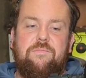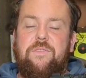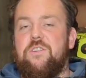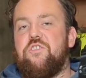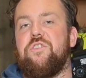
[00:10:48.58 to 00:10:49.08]

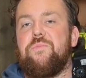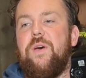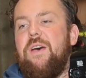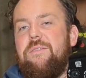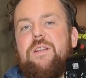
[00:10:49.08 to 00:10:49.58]
functioned
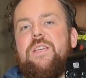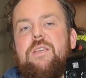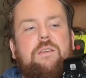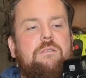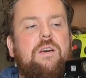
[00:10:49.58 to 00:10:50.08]
perfectly
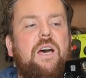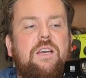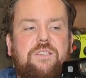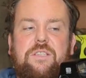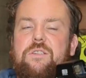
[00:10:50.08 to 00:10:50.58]

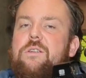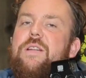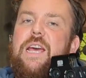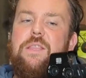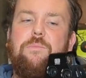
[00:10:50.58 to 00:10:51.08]
since I
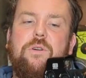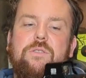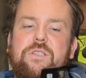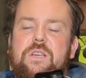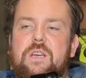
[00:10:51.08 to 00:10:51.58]
got it out of the
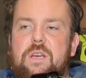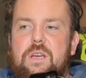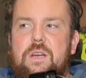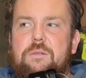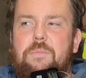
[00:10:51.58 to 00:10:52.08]
box.
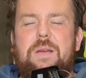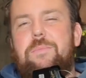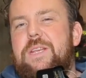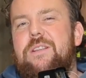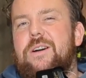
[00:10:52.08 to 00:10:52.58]
My
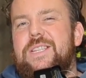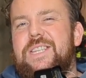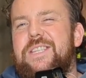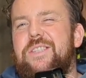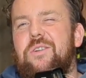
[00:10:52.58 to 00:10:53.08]
MP9
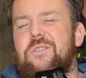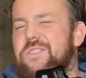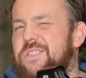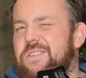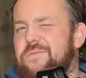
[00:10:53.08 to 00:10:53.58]
did
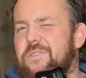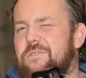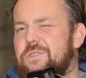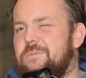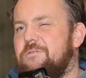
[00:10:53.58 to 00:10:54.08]
not, as
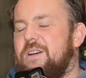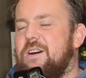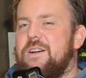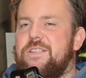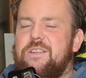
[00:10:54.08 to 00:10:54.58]
far as I'm aware.
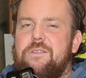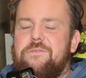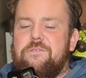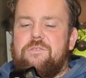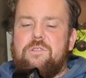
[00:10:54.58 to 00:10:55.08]
I had to go
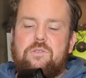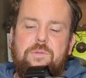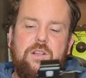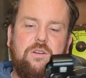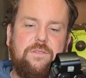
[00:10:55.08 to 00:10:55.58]
through, lube
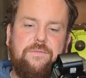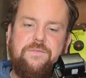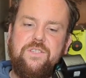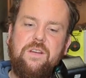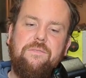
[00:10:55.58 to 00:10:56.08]
a lot of
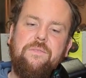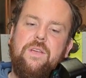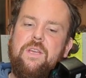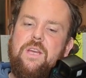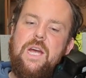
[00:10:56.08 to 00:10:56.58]
stuff.
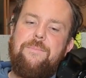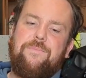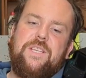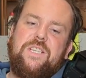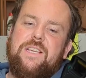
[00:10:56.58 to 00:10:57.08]

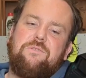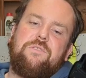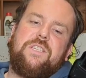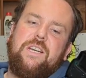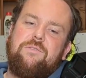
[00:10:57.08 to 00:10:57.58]
This has all
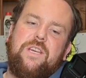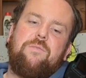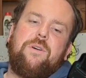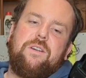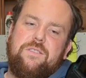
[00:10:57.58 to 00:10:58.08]
the telltale
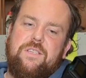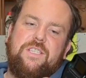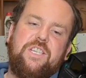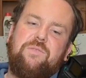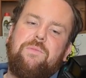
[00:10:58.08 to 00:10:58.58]
marks that
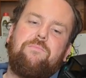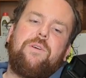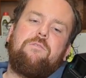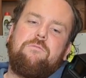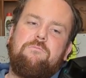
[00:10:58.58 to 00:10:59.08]
it's actually been
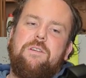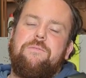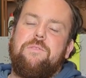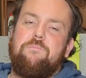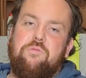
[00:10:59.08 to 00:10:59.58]
built
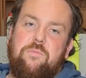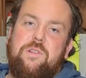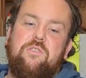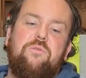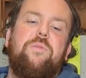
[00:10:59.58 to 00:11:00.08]
with proper
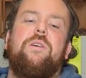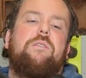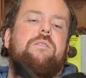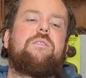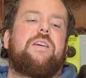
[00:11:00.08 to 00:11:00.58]
lube,
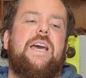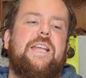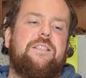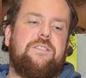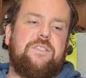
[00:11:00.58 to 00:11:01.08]

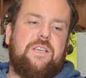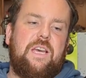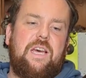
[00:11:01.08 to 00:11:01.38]
and